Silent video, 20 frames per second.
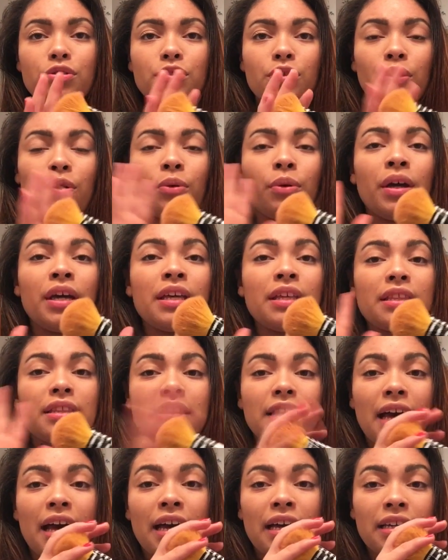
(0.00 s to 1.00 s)
So
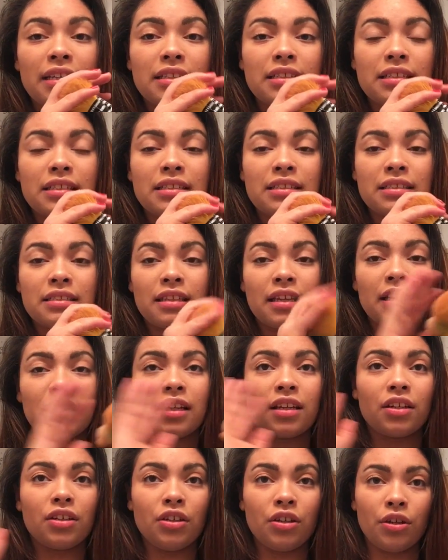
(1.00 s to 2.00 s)
that is like,
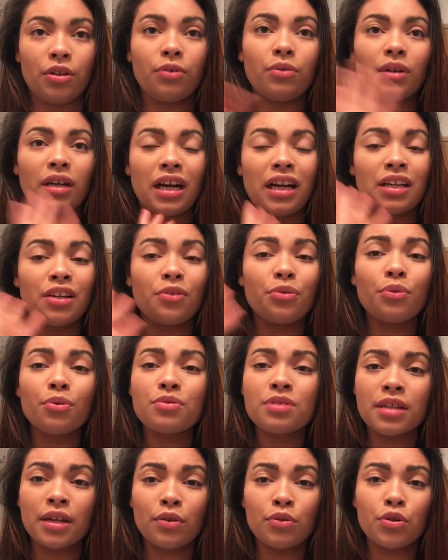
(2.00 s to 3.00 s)
you know, it kind of
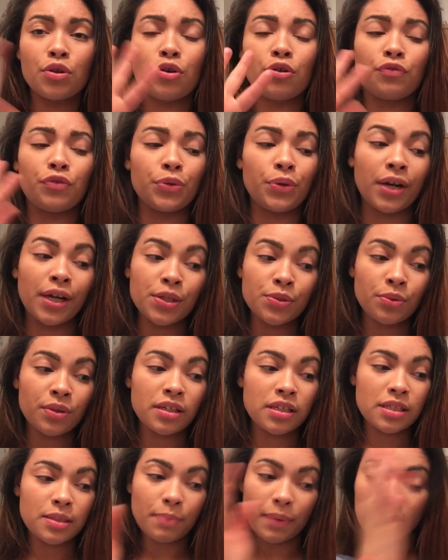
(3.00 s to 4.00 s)
throws it out there. If you guys
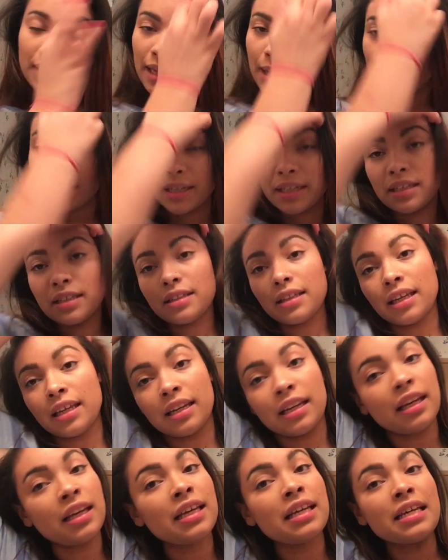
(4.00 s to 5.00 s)
want to spend that money,
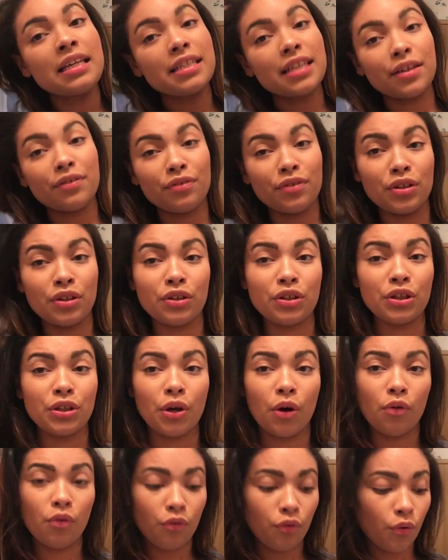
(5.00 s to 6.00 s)
then definitely
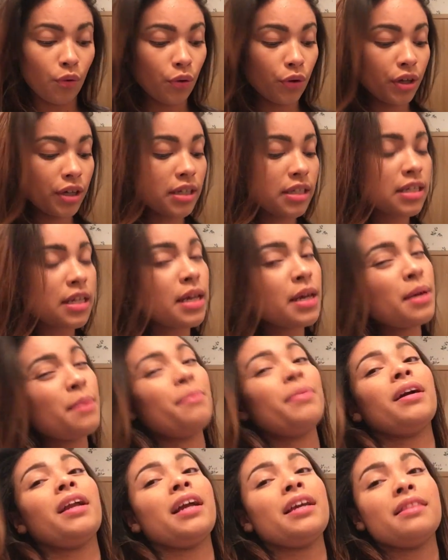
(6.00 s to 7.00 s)
go for it.
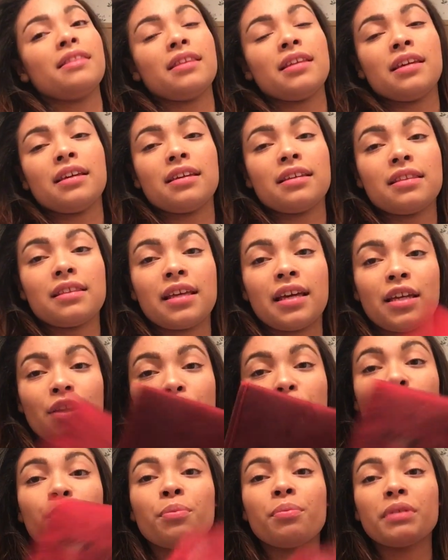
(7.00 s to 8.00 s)
But I think that
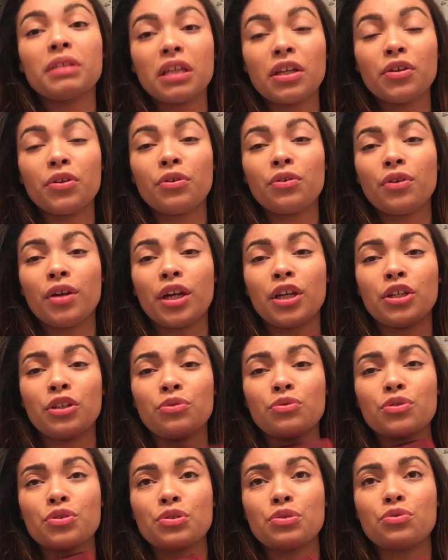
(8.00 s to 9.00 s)
if you're a beginner and you
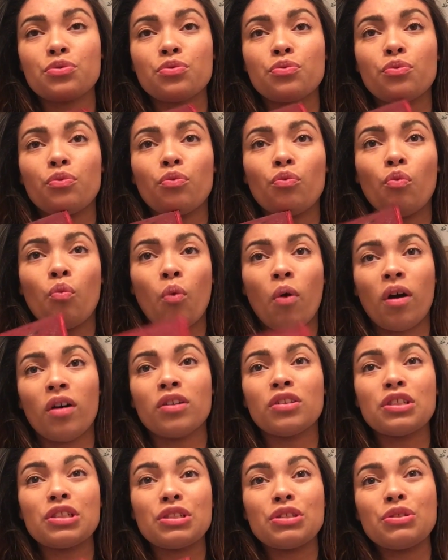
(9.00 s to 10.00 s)
just
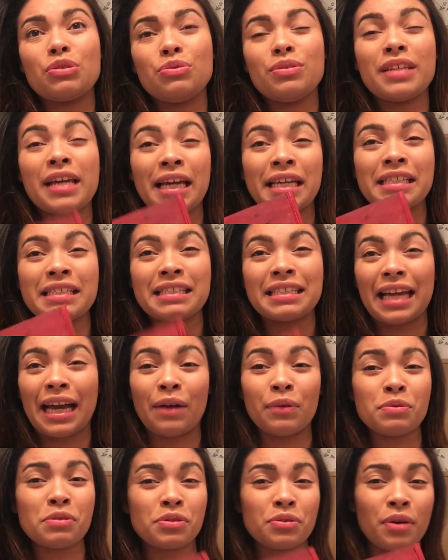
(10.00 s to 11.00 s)
want to test
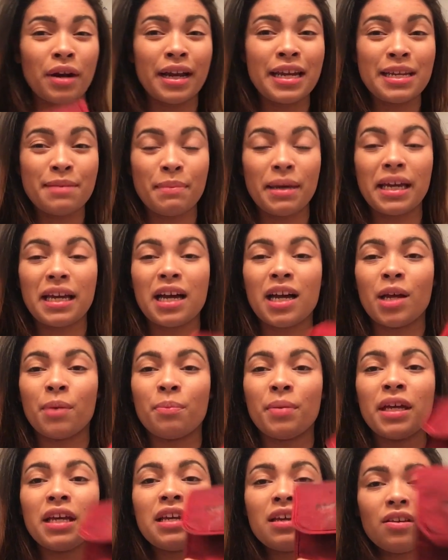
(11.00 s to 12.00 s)
out trying makeup,
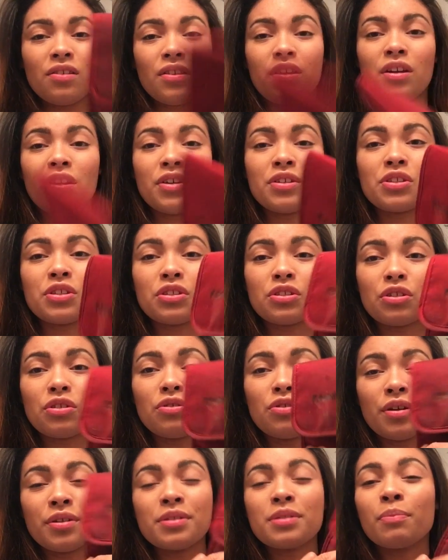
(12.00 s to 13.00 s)
then
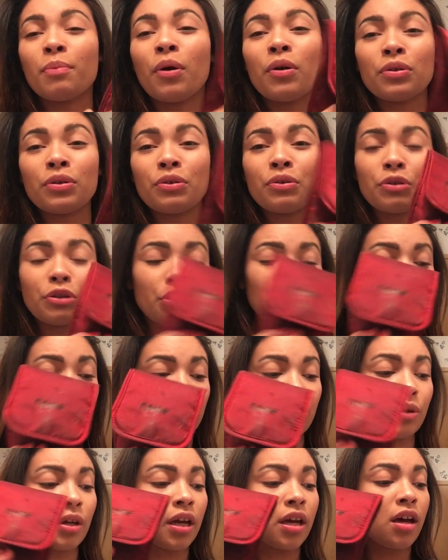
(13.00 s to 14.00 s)
a small little
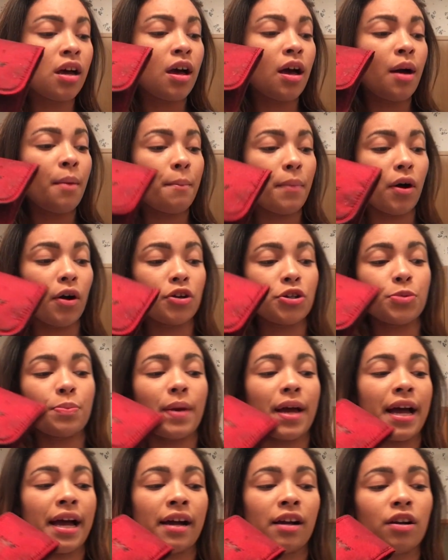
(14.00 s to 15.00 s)
cute Posh
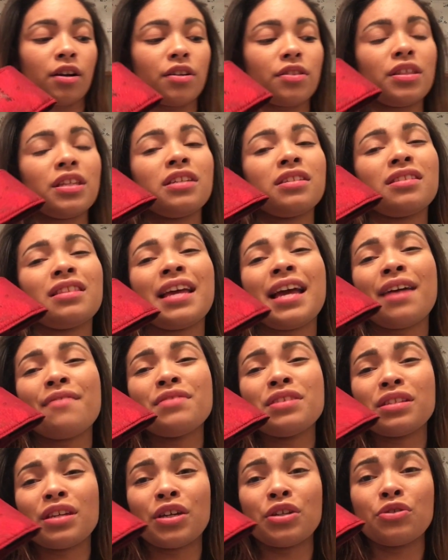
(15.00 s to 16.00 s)
Pack, they have
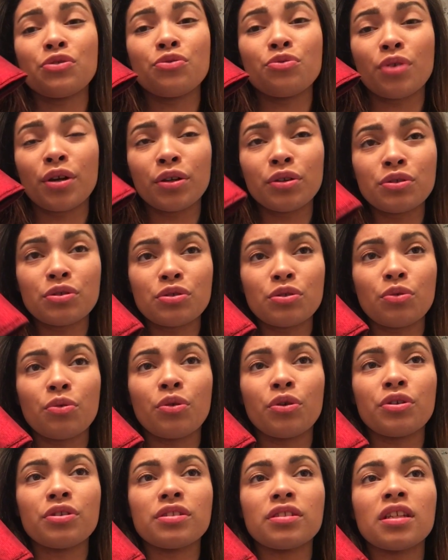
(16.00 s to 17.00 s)
these at
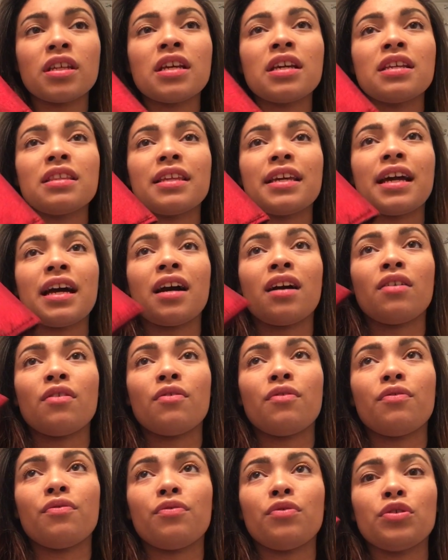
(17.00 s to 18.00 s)
drugstores. They
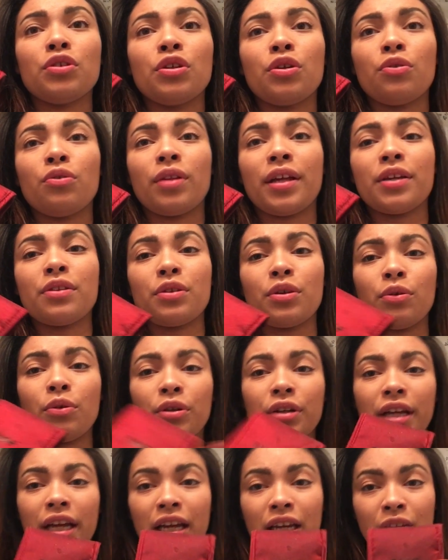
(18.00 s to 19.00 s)
have, you know, like the
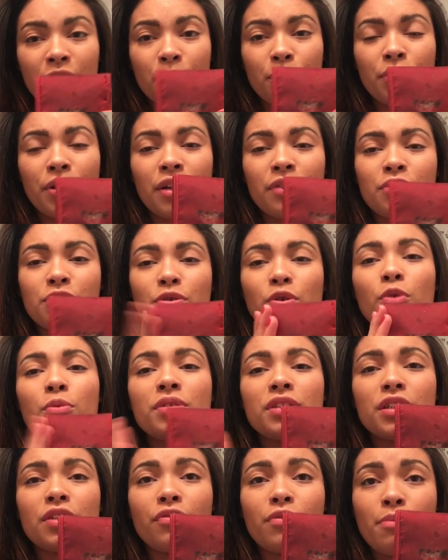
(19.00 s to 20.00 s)
organic brand. There's a whole
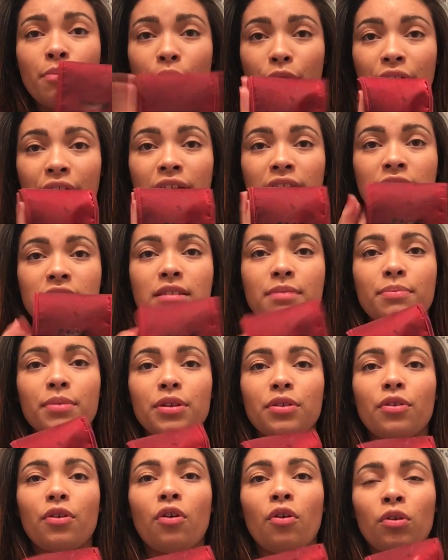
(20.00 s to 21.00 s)
bunch of different brands, but
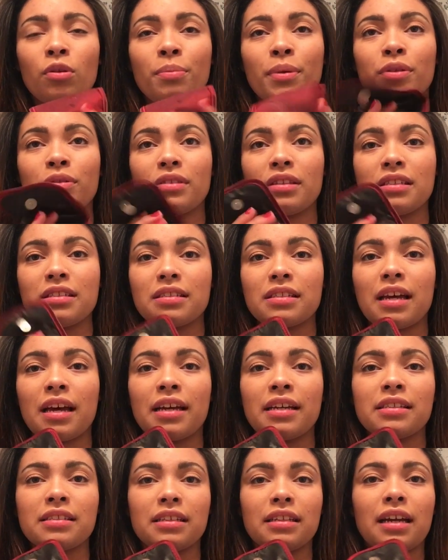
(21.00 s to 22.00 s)
they're all about this
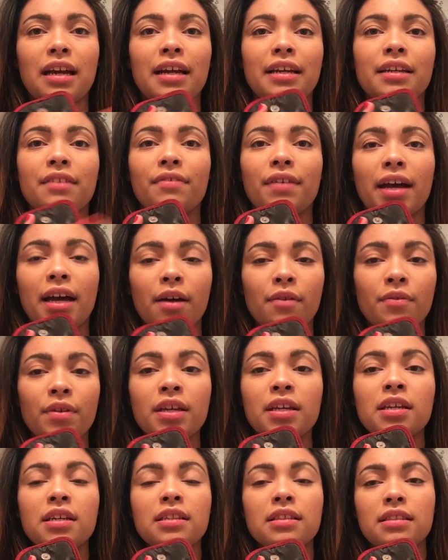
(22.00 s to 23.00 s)
size and kind of have
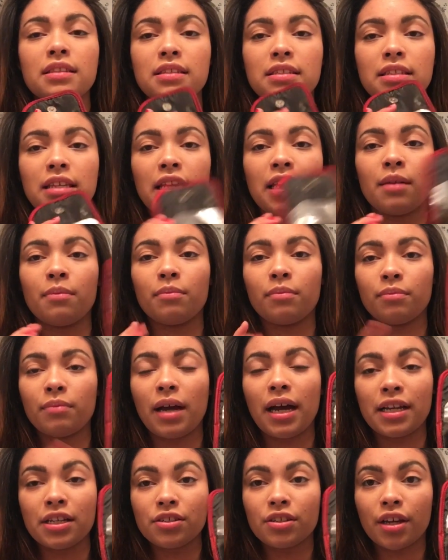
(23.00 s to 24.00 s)
the same
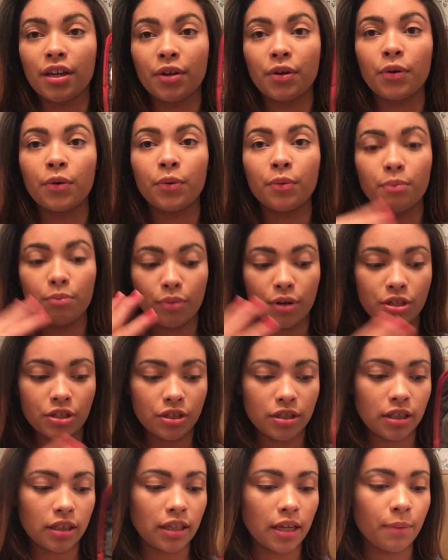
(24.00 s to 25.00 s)
eyeshadow
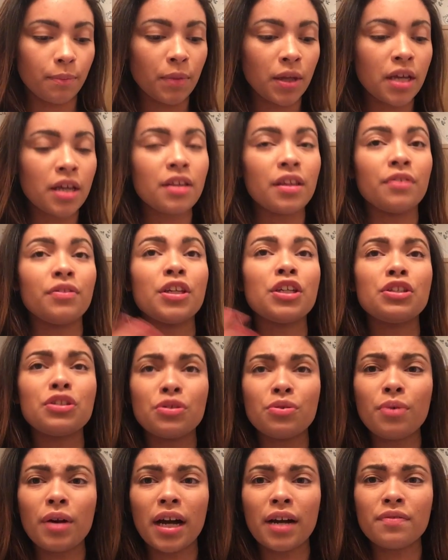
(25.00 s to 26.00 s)
brushes in them. And they
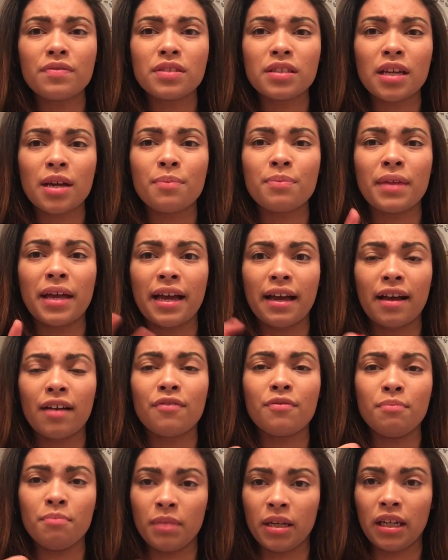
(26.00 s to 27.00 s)
do have some that
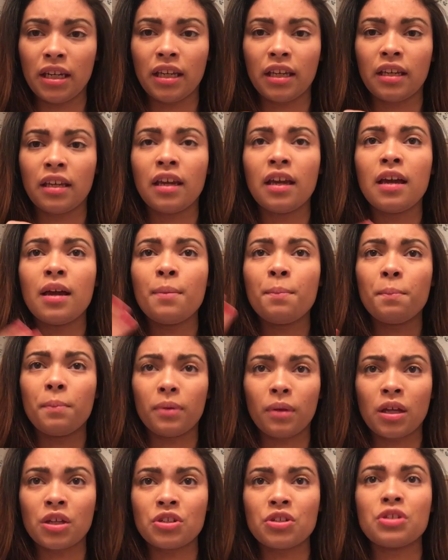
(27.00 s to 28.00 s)
have mini
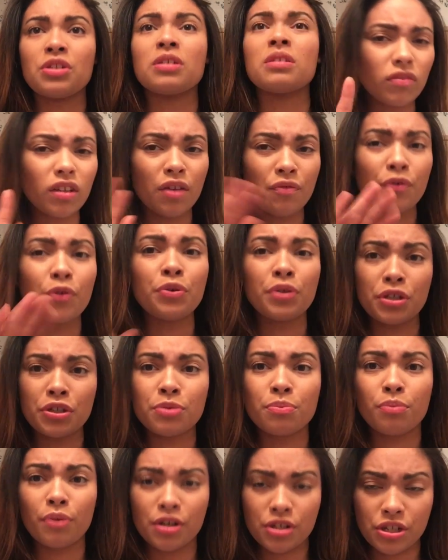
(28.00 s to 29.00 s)
blushes,
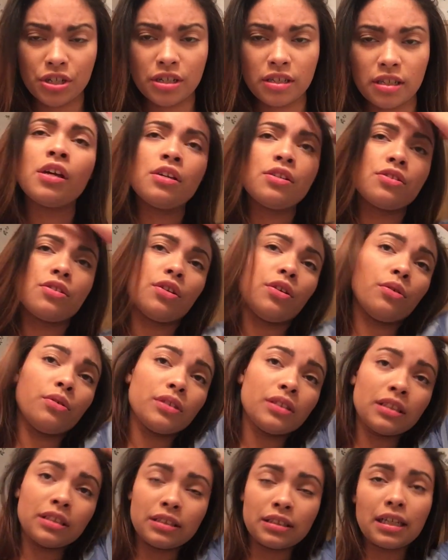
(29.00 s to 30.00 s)
foundation brushes. So
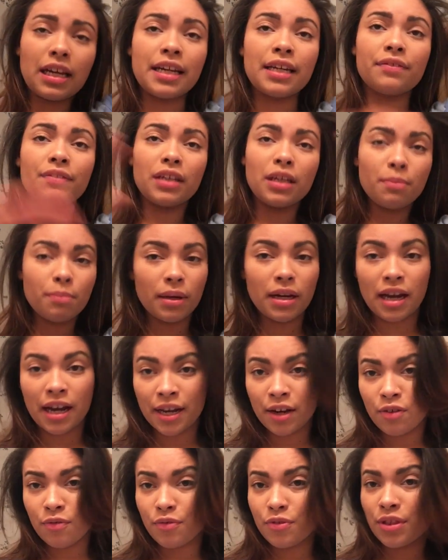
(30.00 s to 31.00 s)
just kind of keep an eye
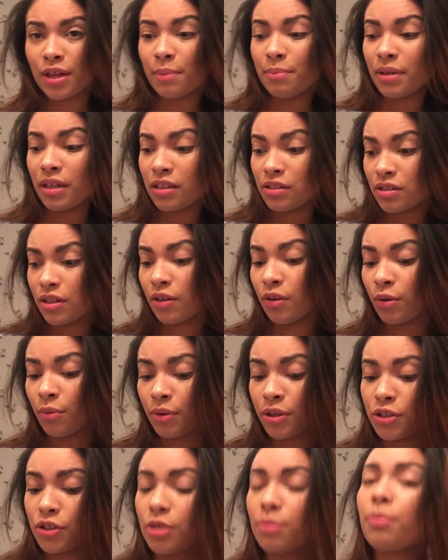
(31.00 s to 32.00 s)
out for that because they are
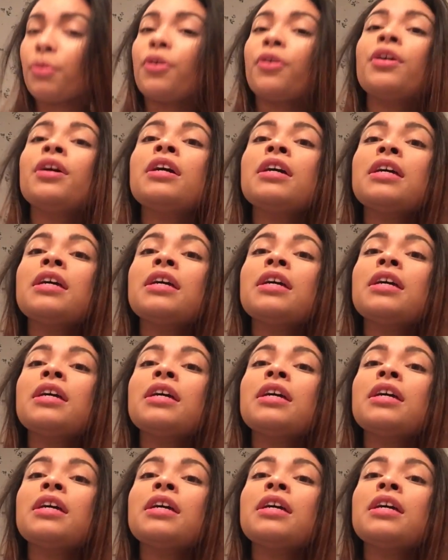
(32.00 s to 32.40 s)
way cheaper.